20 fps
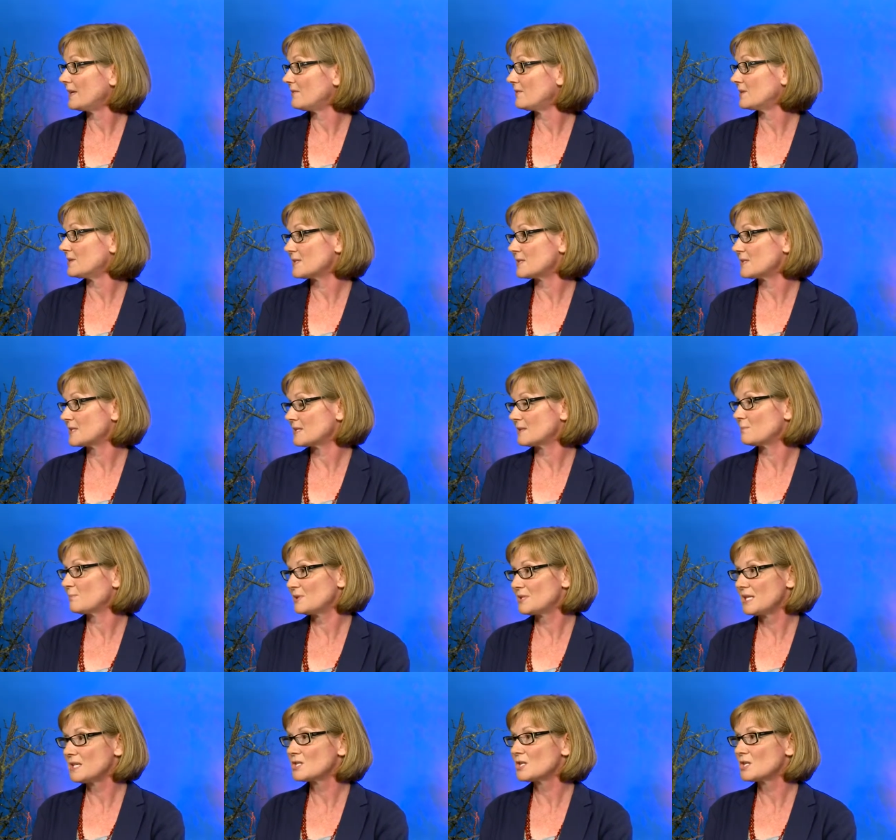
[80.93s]
evidence
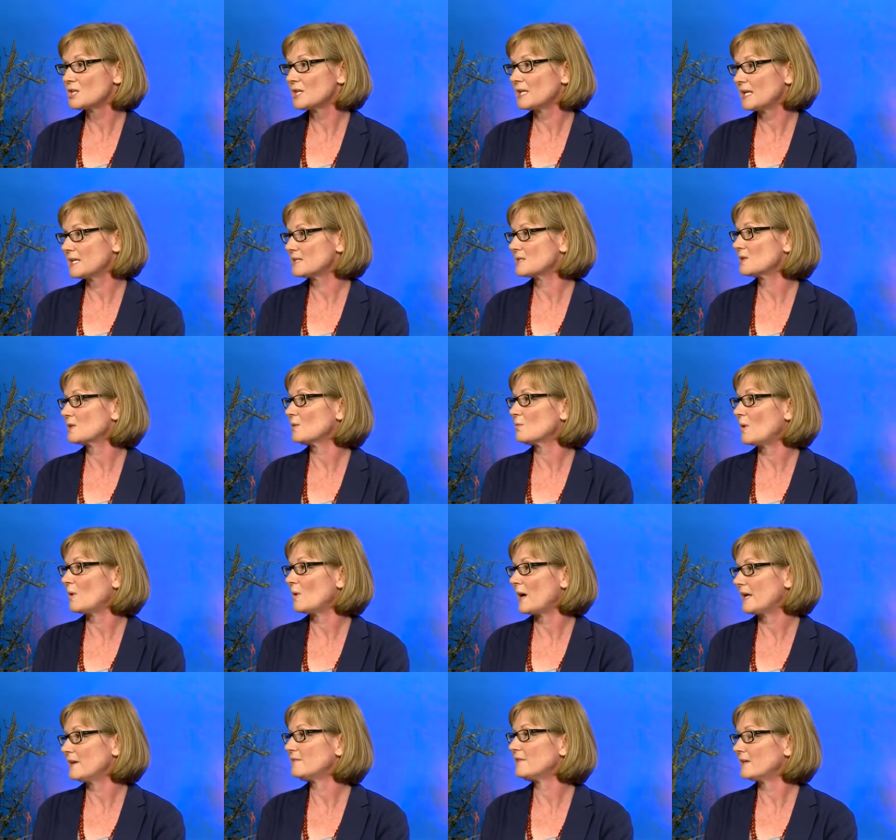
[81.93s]
potentially as to the
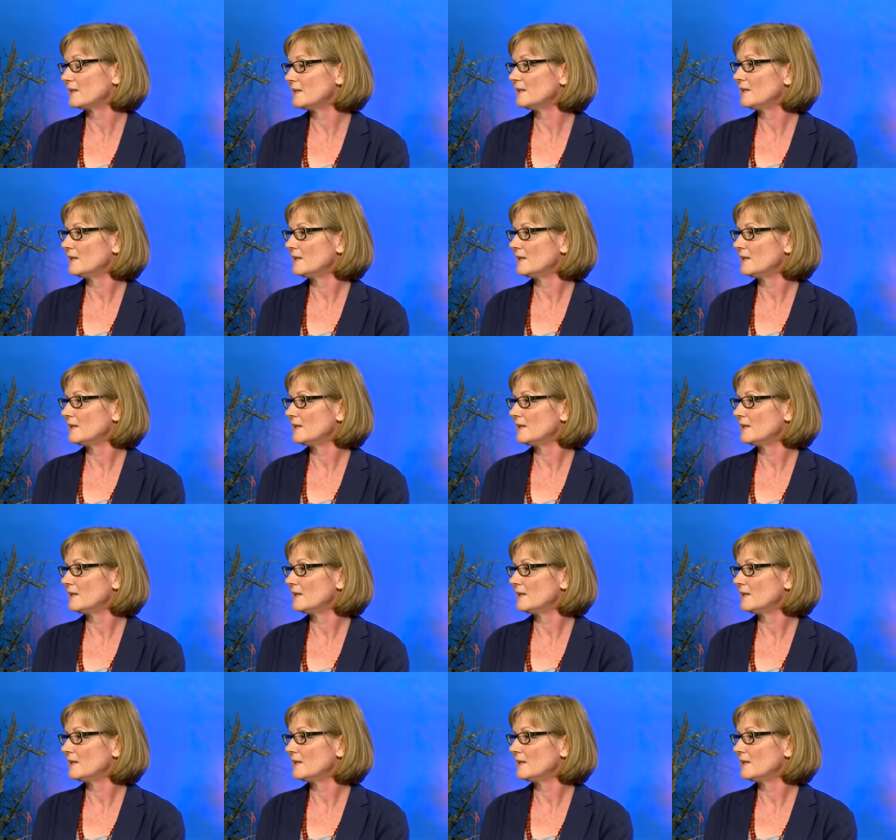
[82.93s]
waiver,